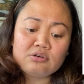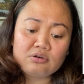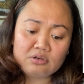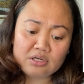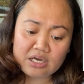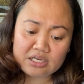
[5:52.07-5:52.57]

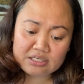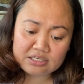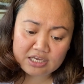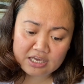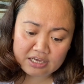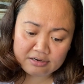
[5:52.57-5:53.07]
and
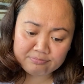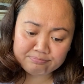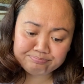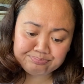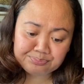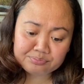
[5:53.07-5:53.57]
then
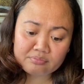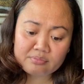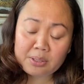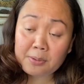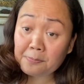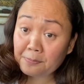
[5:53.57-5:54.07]

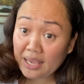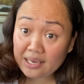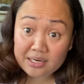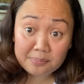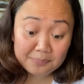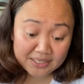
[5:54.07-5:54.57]
pay
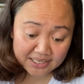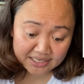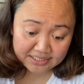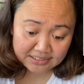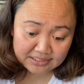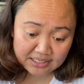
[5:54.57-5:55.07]
the
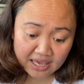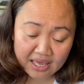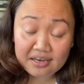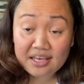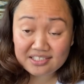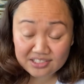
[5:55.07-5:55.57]
fees,
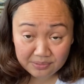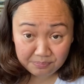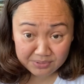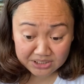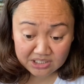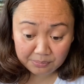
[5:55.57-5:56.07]
and then
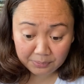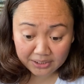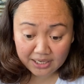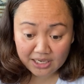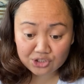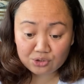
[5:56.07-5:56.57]
submit the
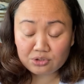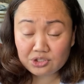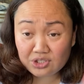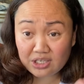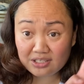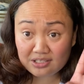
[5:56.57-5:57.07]
applications.
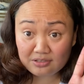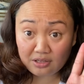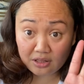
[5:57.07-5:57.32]
That's the